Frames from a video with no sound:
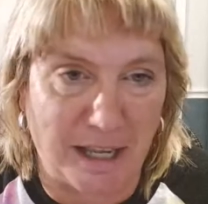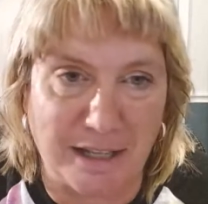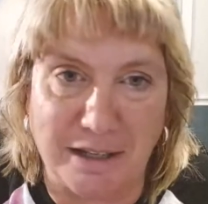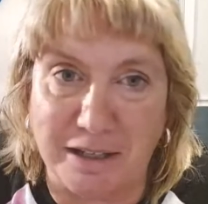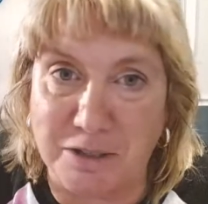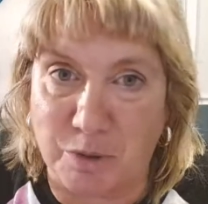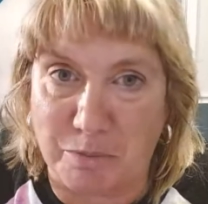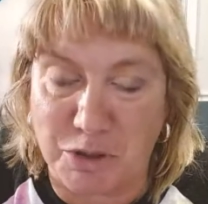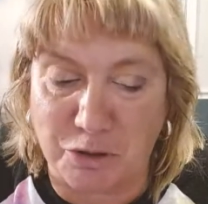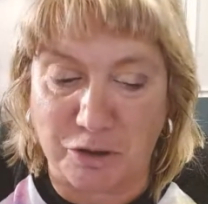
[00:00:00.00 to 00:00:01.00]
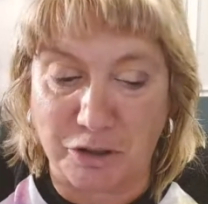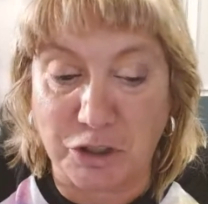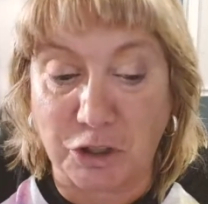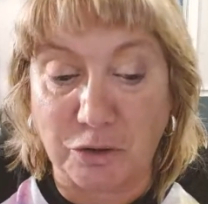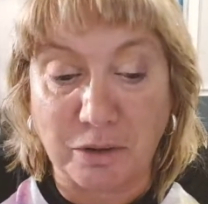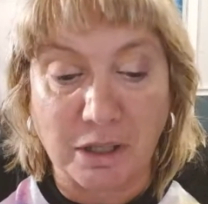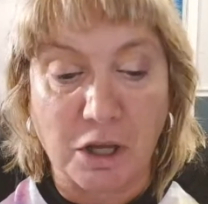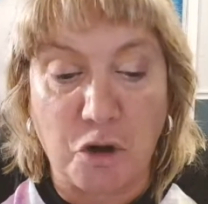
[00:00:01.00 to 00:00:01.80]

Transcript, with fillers: and a swimsuit or two,